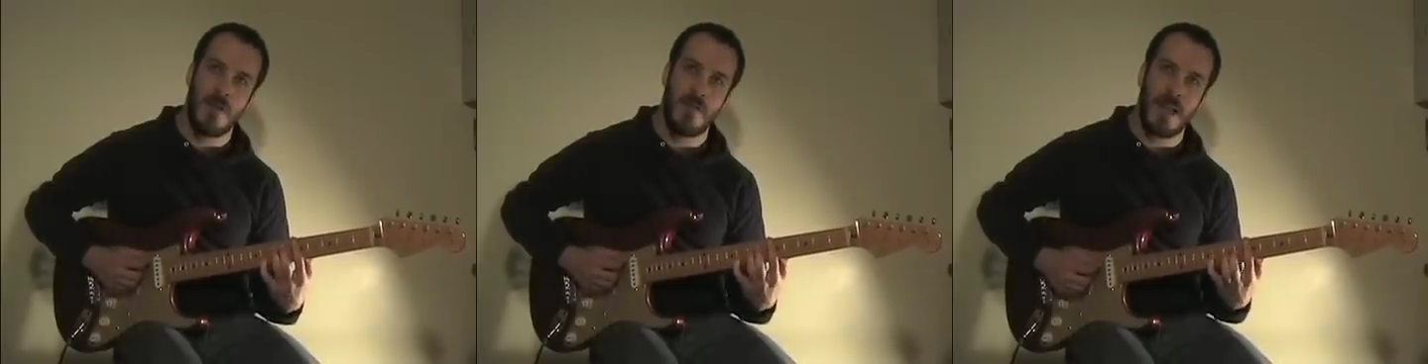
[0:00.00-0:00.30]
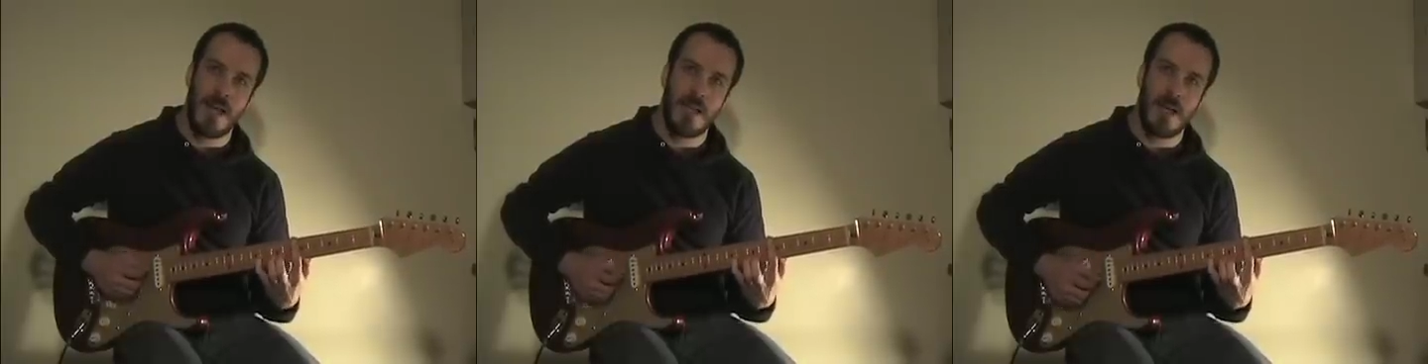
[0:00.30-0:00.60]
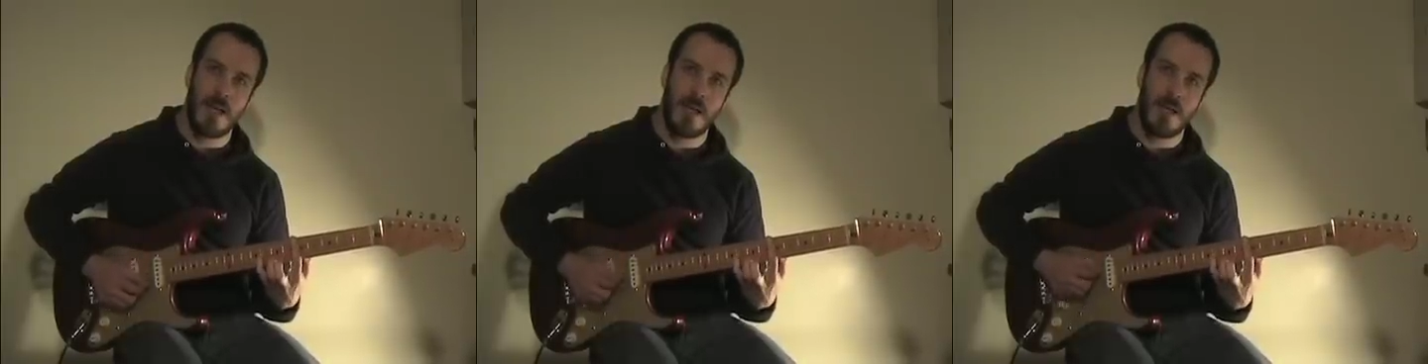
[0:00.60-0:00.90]
Flat
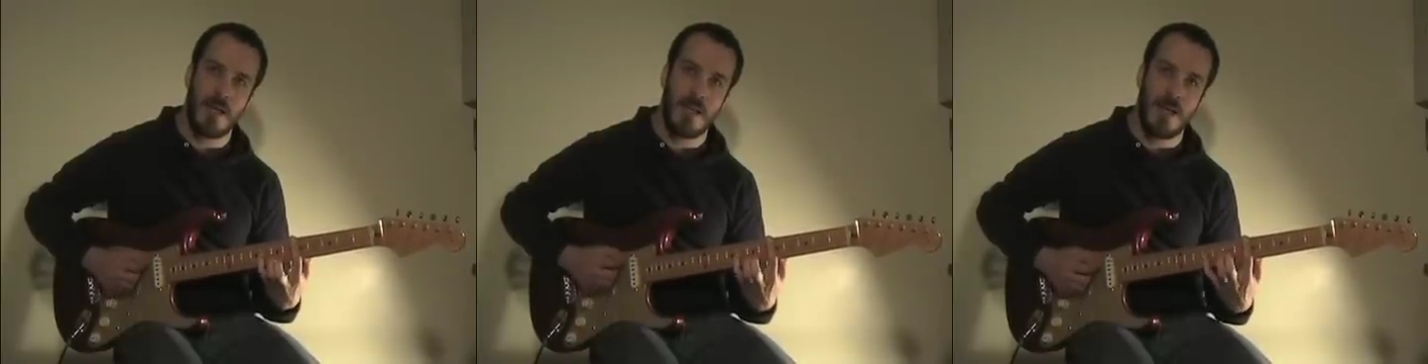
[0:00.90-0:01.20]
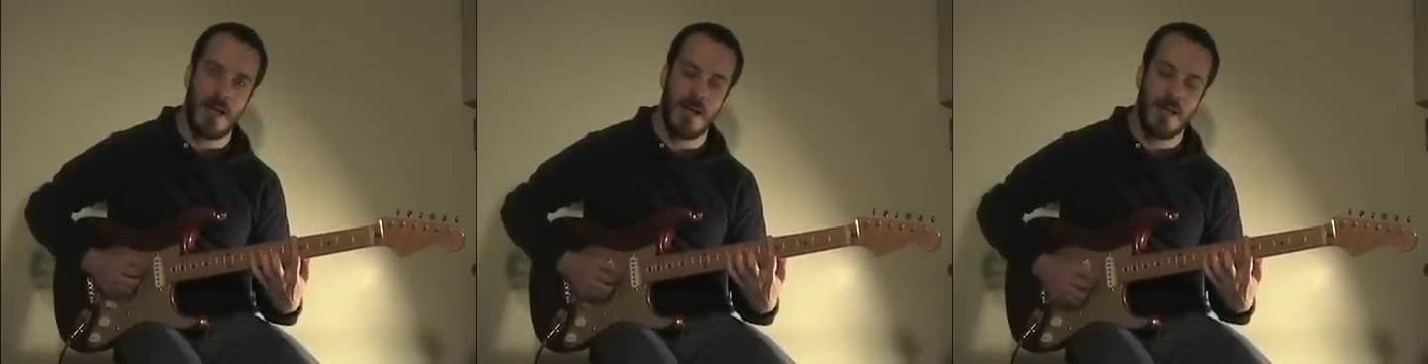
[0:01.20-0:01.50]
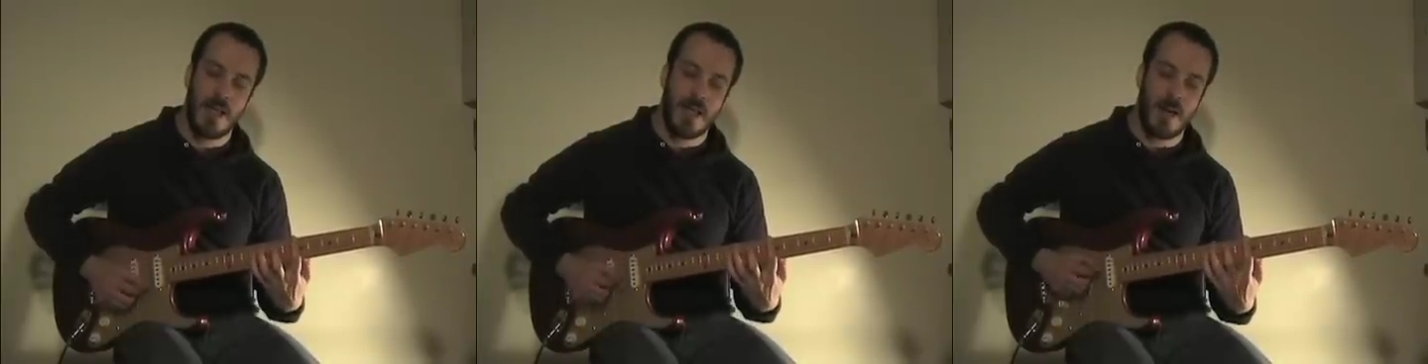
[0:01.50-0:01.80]
9 and
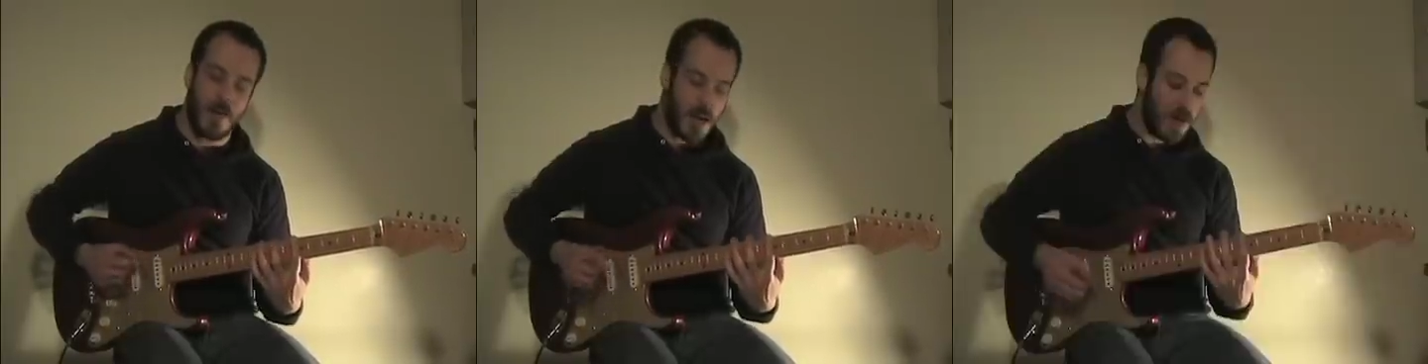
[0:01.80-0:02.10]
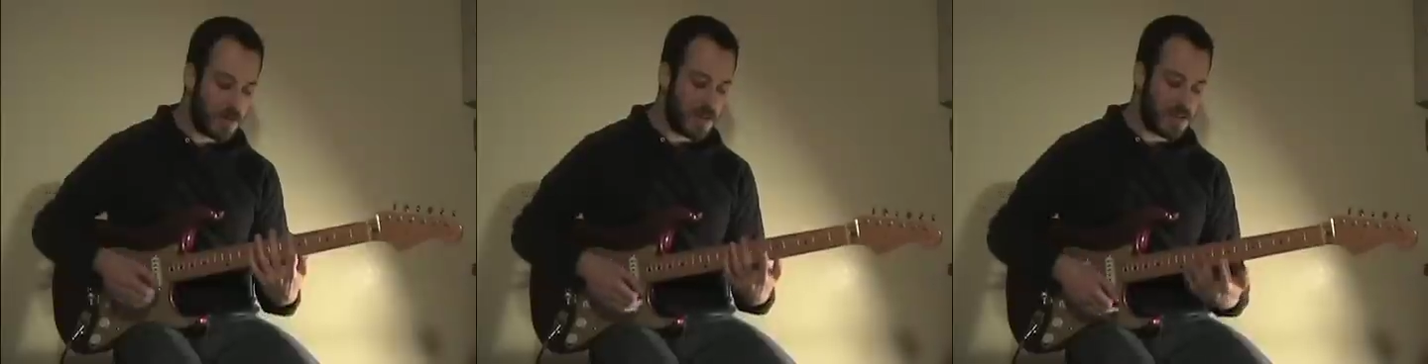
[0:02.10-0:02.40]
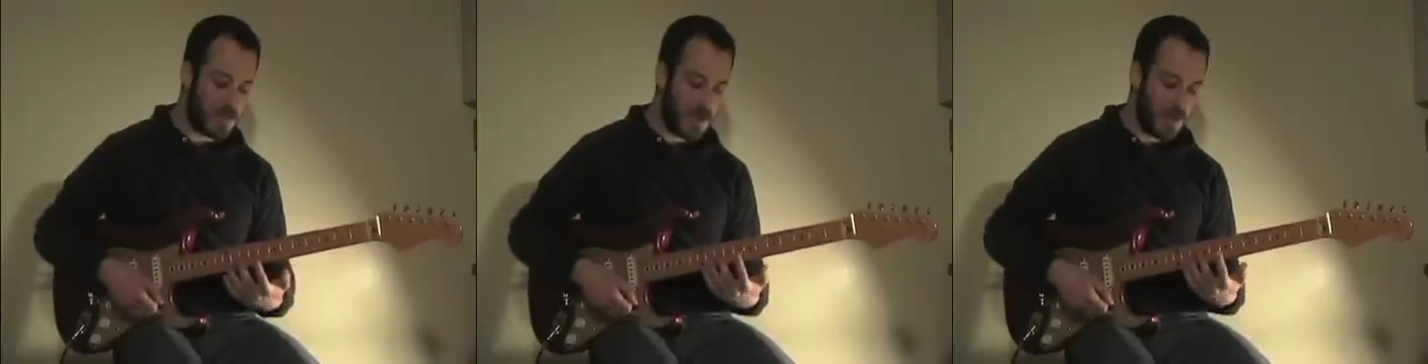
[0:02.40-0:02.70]
9. Now on my own I'd
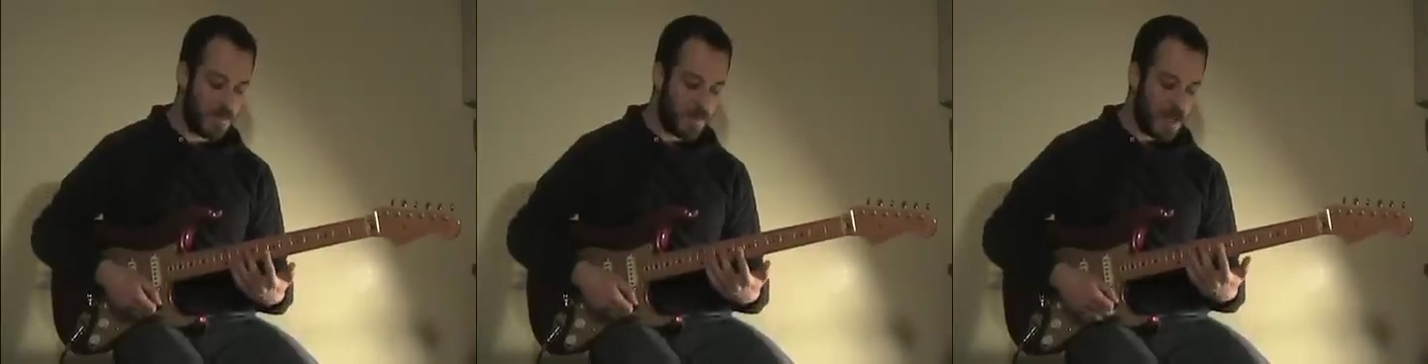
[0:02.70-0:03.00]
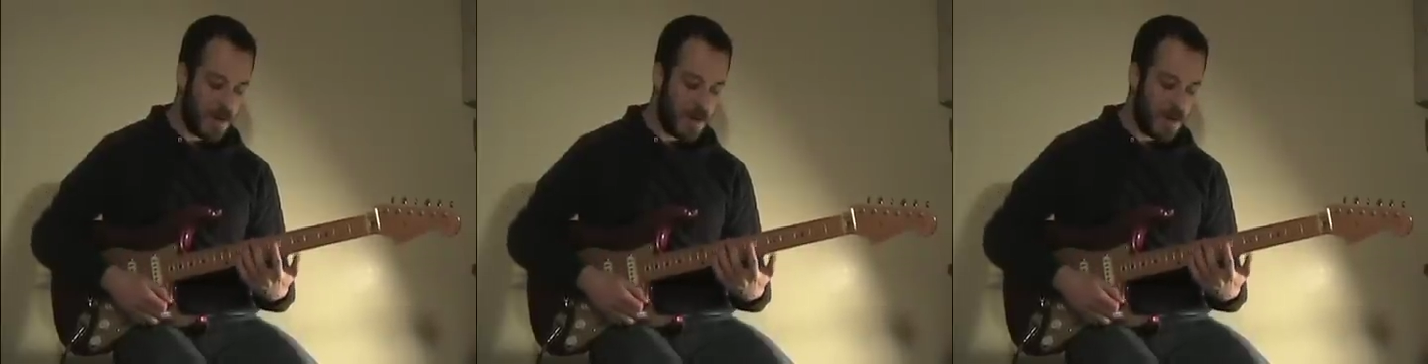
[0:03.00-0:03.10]
spend